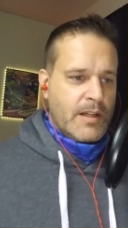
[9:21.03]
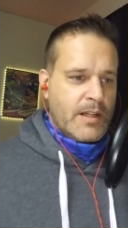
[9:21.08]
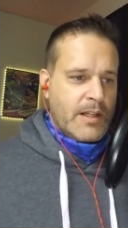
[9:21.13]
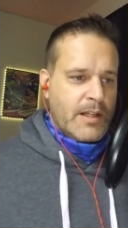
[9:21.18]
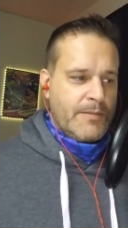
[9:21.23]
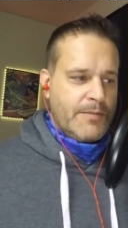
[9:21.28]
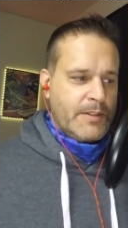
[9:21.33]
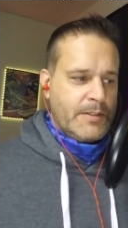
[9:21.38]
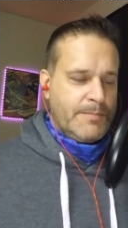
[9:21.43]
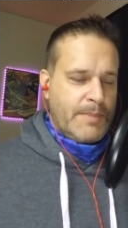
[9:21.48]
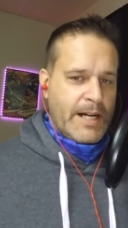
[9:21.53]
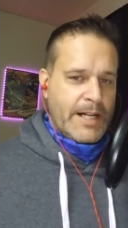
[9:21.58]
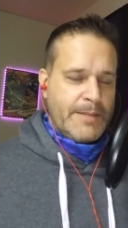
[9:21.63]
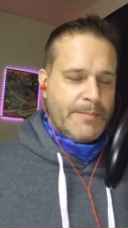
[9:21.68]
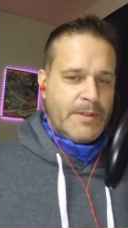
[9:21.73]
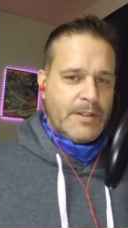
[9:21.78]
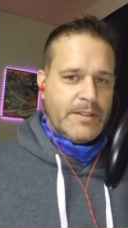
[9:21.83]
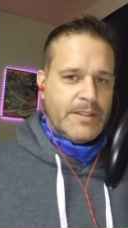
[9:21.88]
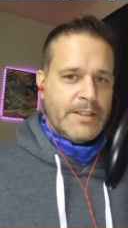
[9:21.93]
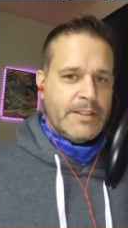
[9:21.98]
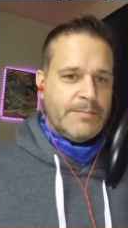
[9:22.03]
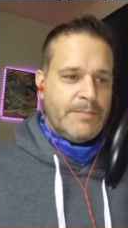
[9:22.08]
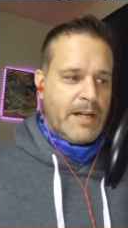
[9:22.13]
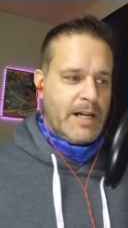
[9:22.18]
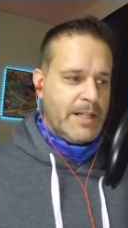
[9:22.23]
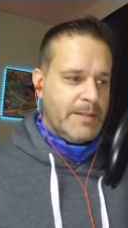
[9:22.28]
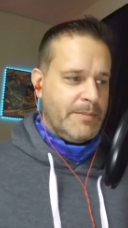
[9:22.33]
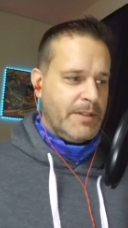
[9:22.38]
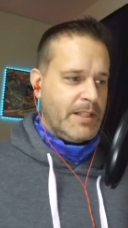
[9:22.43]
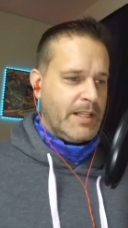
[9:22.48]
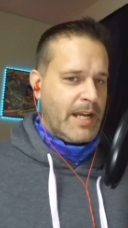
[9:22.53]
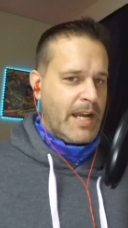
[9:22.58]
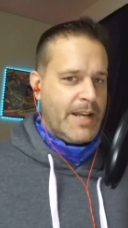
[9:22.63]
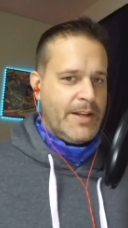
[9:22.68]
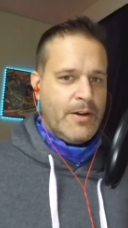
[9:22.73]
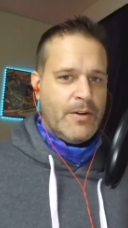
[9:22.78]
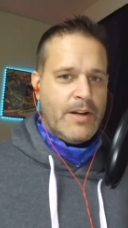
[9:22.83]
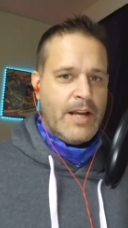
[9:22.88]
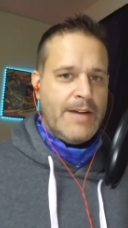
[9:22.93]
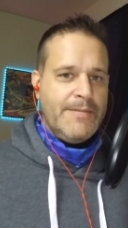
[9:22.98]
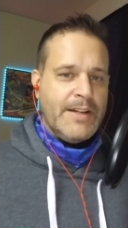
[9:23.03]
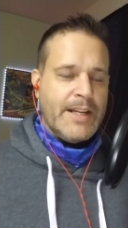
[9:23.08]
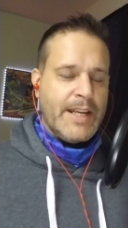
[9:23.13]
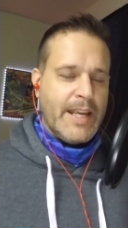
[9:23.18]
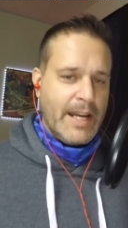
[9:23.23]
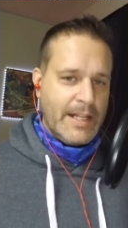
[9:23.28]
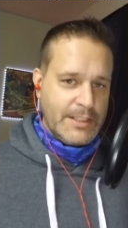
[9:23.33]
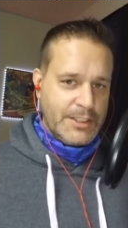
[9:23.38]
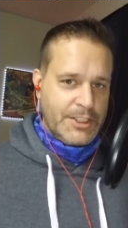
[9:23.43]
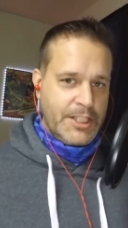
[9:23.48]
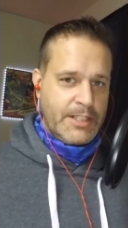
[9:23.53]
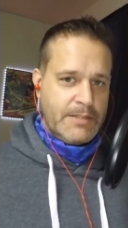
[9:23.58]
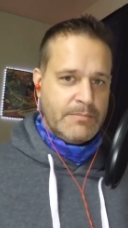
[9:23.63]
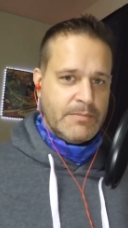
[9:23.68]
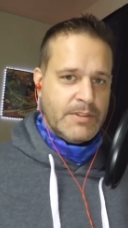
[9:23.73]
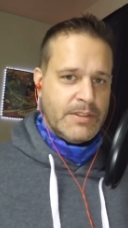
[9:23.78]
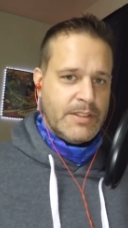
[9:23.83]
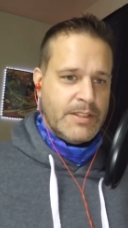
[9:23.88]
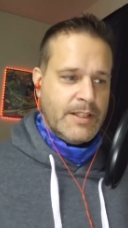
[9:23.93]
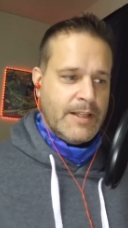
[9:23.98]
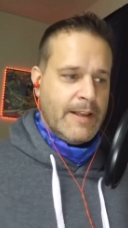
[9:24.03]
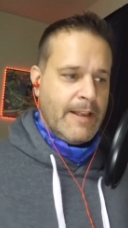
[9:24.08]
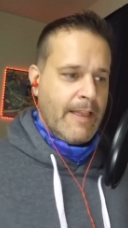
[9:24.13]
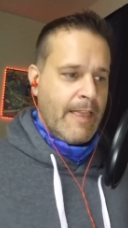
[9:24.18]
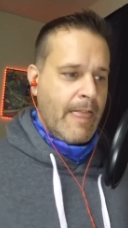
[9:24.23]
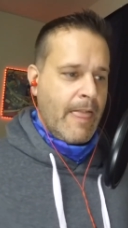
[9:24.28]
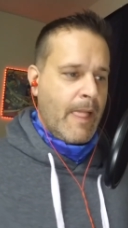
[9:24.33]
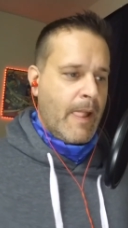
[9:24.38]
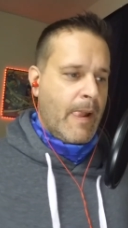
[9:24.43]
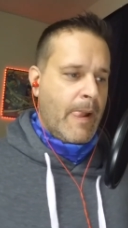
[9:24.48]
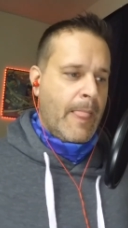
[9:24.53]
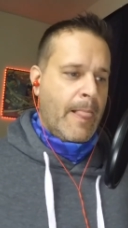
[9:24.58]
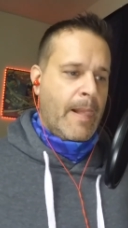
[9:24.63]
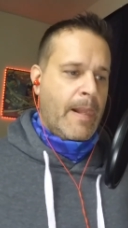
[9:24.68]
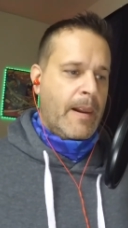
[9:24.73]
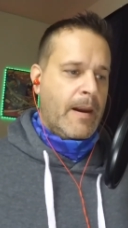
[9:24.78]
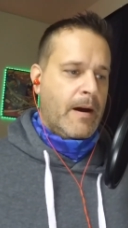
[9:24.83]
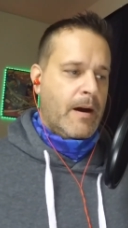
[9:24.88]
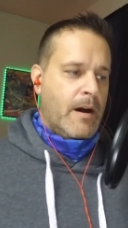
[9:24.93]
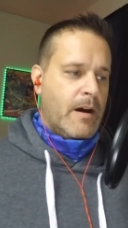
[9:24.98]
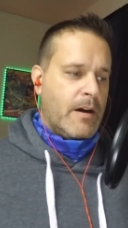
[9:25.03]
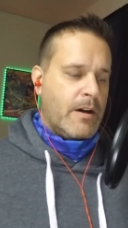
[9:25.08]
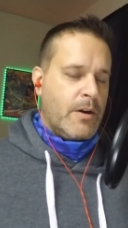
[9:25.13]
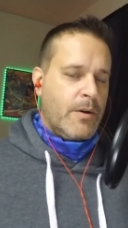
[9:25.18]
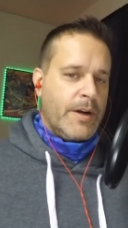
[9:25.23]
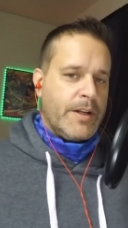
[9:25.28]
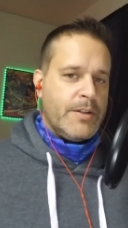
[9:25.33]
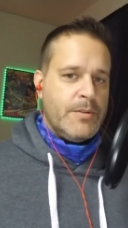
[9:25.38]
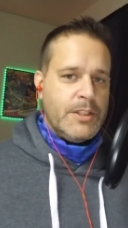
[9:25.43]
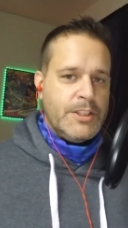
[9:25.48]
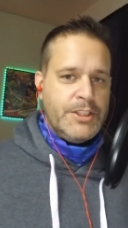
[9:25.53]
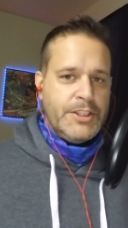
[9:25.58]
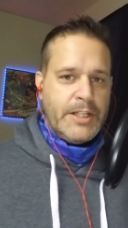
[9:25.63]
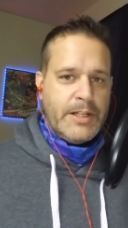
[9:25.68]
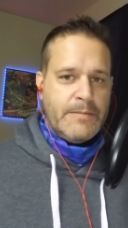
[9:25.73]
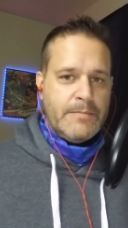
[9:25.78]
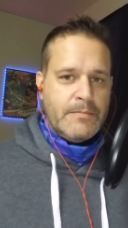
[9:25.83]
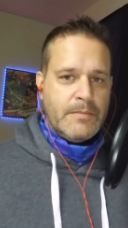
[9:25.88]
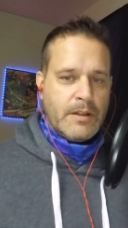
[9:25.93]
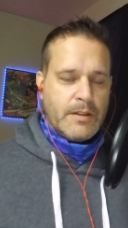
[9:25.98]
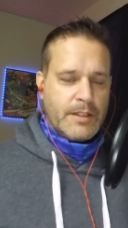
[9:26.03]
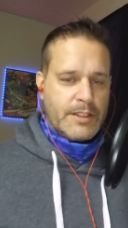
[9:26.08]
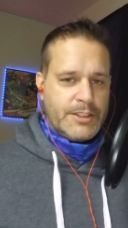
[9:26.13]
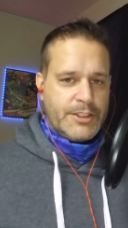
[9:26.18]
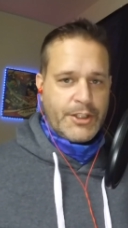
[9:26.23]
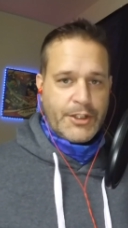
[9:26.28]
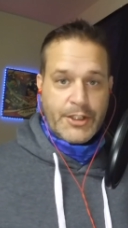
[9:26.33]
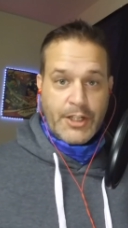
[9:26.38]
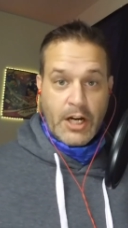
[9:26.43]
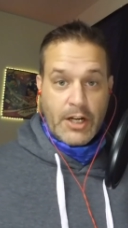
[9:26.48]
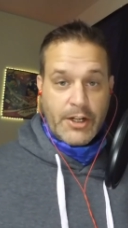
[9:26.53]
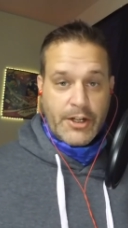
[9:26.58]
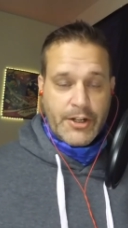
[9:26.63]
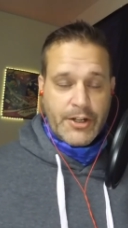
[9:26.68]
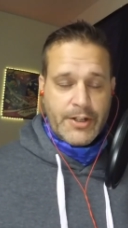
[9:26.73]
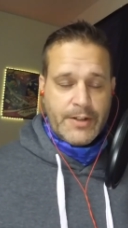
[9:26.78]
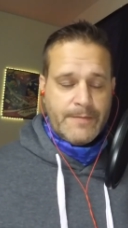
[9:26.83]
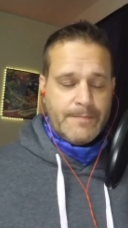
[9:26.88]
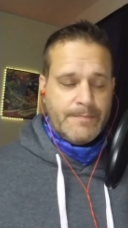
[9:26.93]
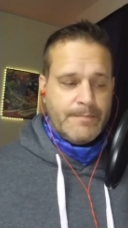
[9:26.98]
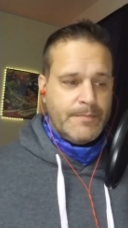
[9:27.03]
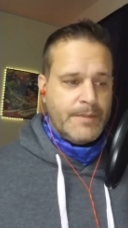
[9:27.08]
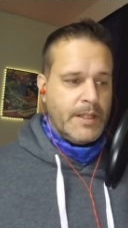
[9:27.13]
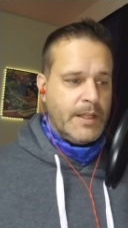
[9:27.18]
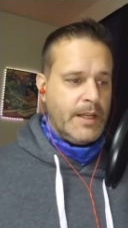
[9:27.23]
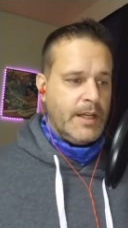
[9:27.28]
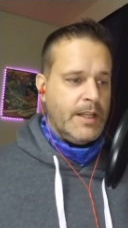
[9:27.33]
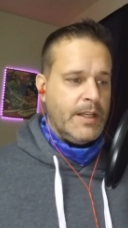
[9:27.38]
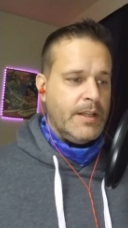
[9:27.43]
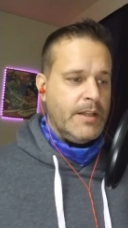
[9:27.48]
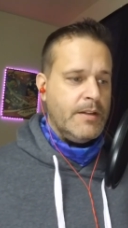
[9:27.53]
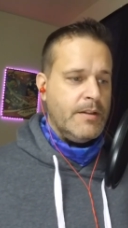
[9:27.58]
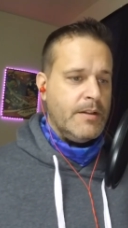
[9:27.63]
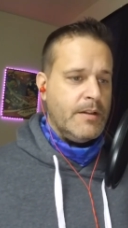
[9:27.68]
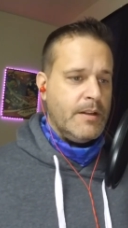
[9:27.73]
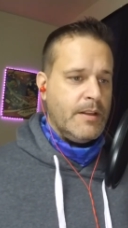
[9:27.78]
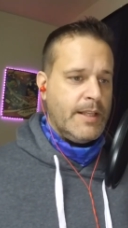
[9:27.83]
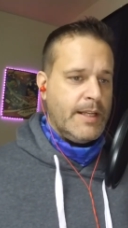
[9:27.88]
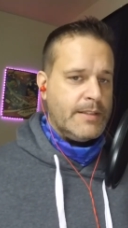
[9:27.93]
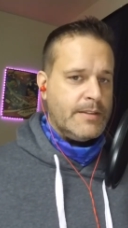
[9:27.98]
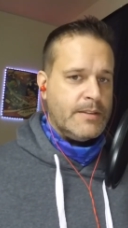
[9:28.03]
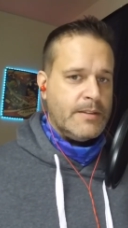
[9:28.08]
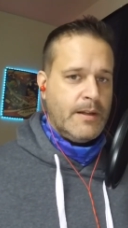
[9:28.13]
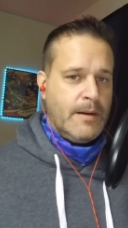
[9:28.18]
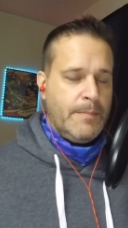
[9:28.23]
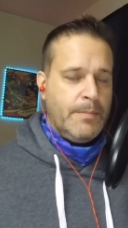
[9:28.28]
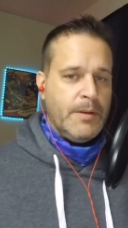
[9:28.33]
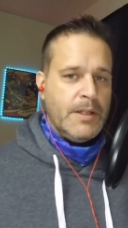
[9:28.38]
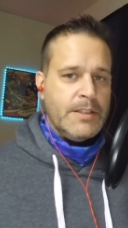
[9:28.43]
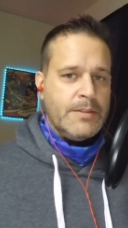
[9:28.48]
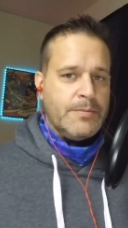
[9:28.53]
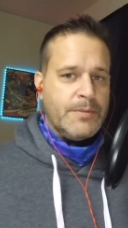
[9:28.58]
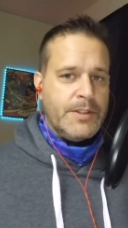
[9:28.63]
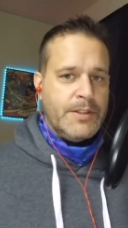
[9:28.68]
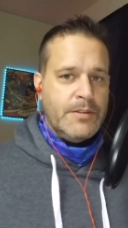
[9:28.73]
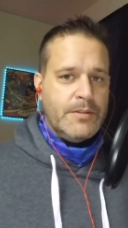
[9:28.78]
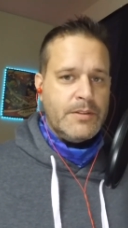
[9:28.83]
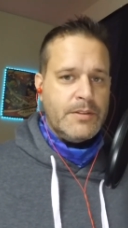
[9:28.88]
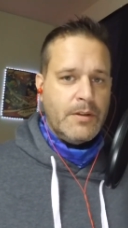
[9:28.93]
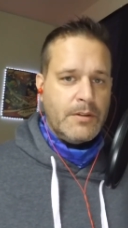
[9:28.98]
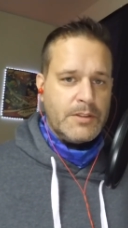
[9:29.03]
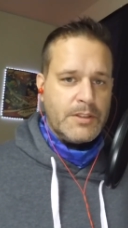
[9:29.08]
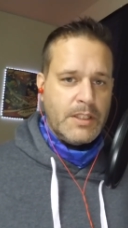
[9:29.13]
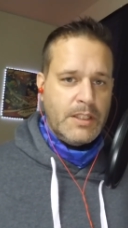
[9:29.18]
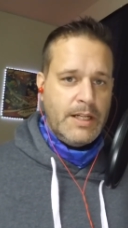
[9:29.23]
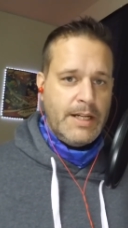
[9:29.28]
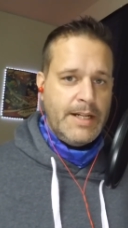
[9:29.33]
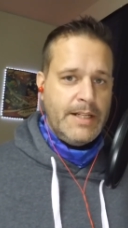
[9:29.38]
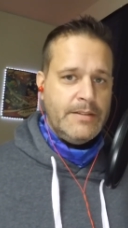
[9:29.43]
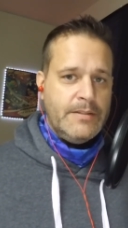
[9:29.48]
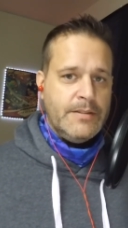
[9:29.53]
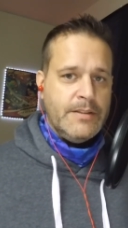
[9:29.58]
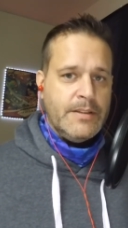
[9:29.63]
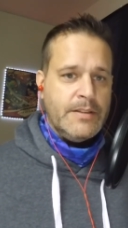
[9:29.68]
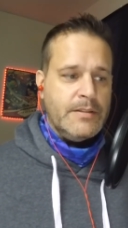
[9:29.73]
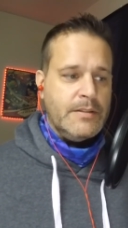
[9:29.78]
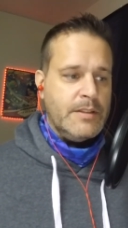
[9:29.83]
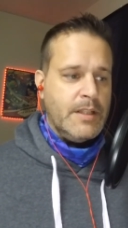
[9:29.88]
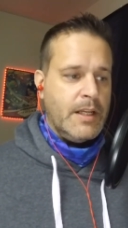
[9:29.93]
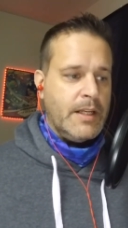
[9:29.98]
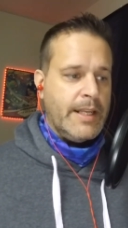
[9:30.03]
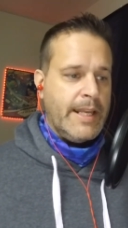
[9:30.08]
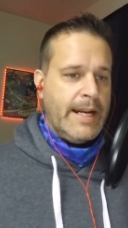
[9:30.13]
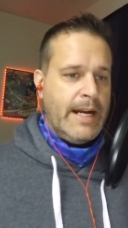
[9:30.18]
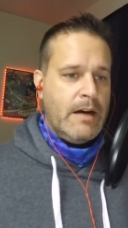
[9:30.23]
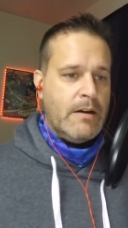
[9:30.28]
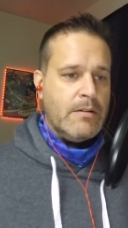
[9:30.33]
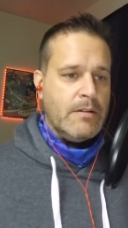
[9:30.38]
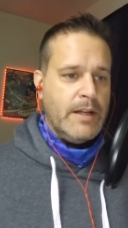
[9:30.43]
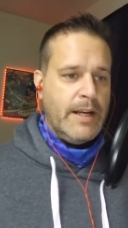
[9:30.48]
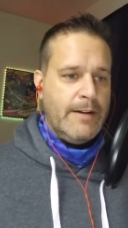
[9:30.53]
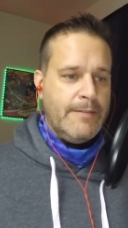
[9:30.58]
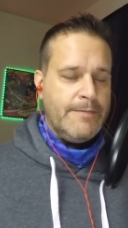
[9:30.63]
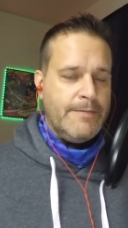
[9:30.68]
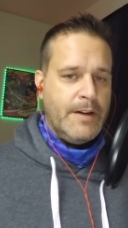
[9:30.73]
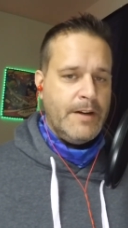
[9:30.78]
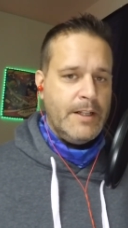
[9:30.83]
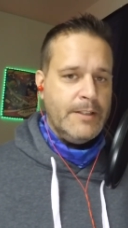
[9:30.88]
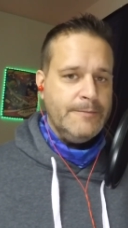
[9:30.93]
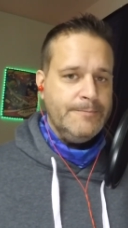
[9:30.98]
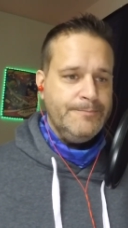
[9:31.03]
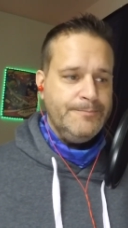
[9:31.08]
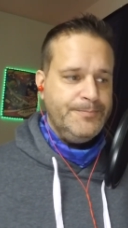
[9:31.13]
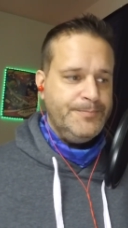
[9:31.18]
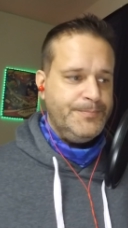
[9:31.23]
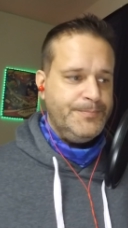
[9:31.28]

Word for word: If it's bodybuilding, bodybuilding. I don't advocate gyms, going to a gym unless you're younger, and that's a place where you socialize and get out and have fun.